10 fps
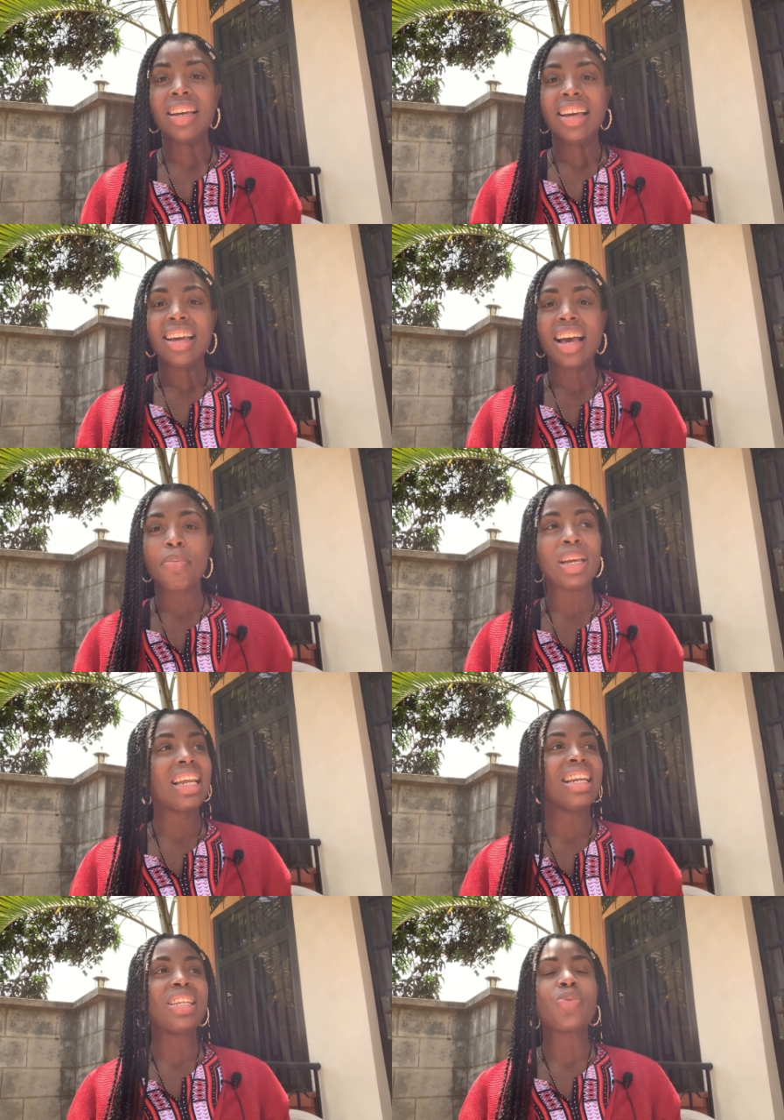I mean,
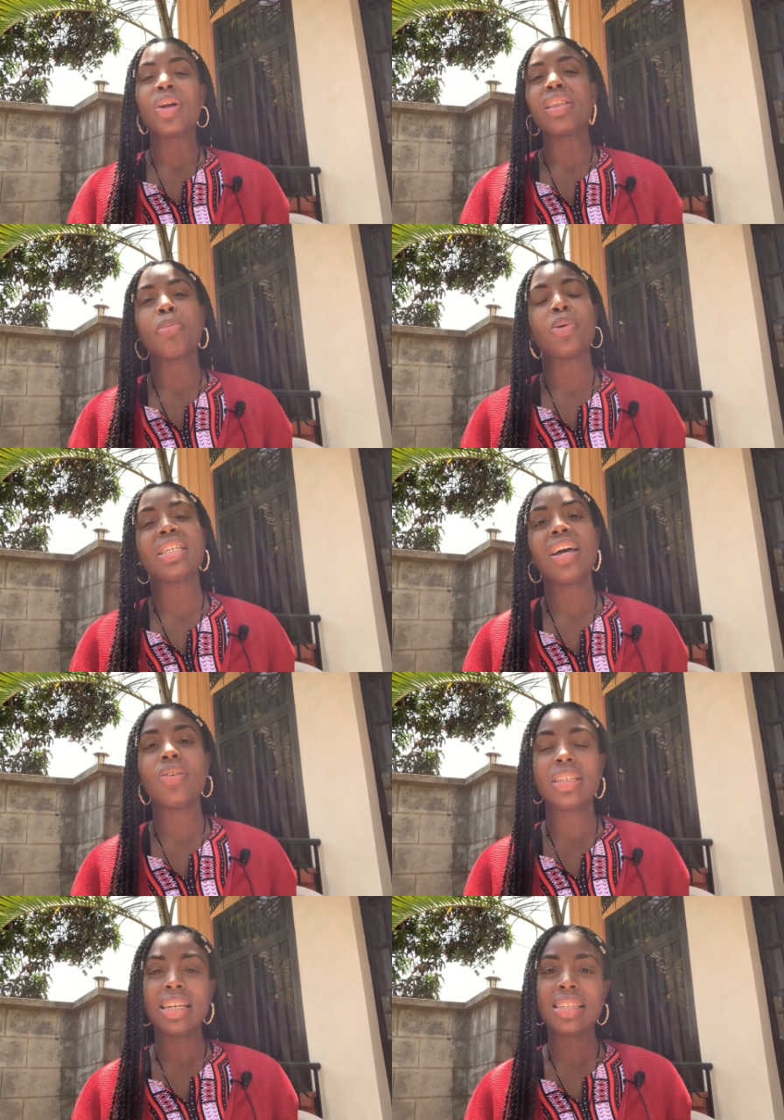it is one of the most
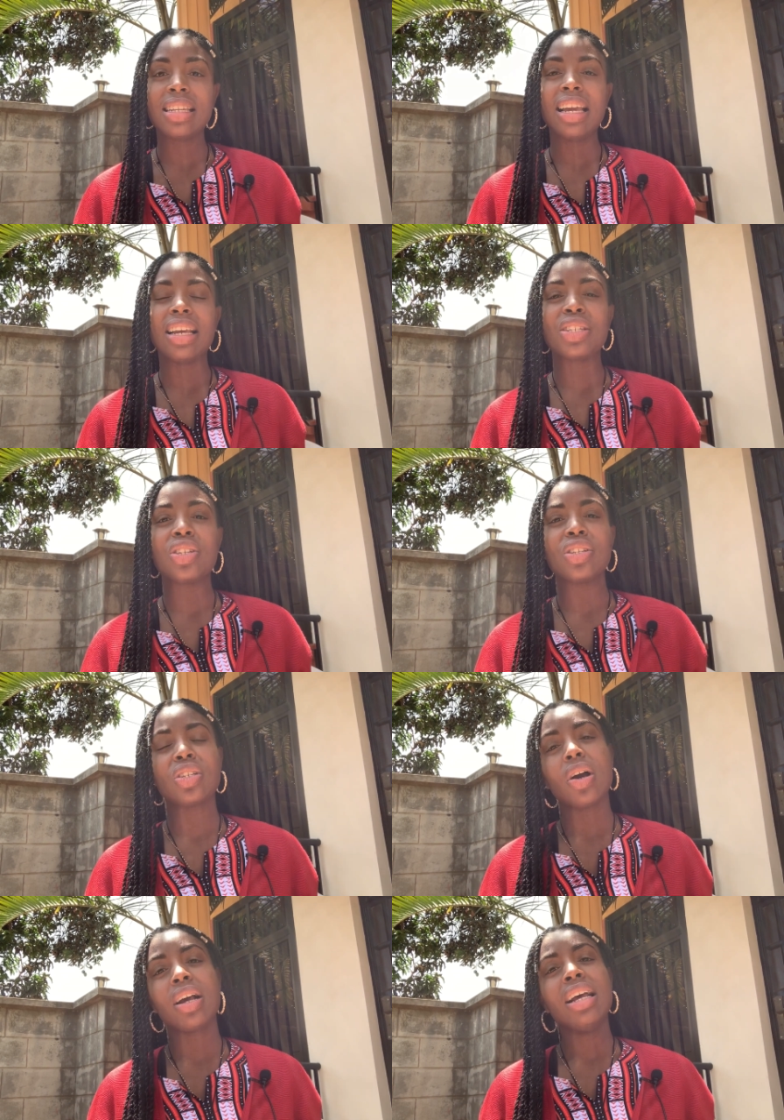healthiest things to
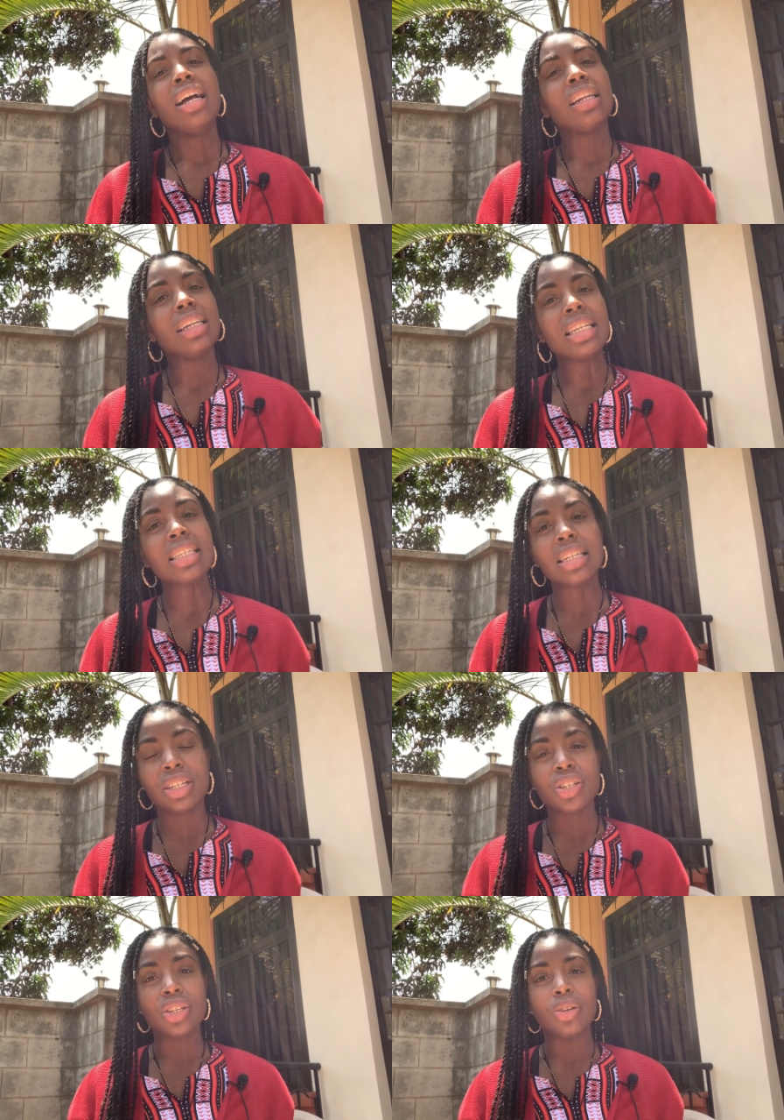start listening
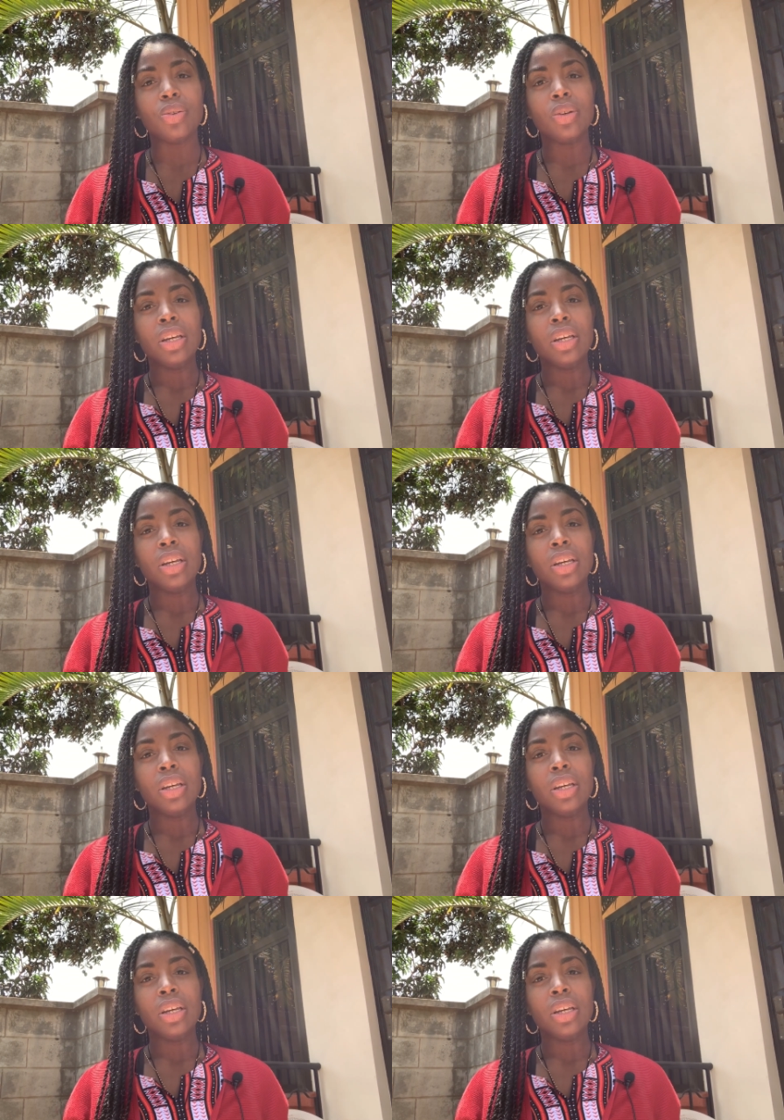to you.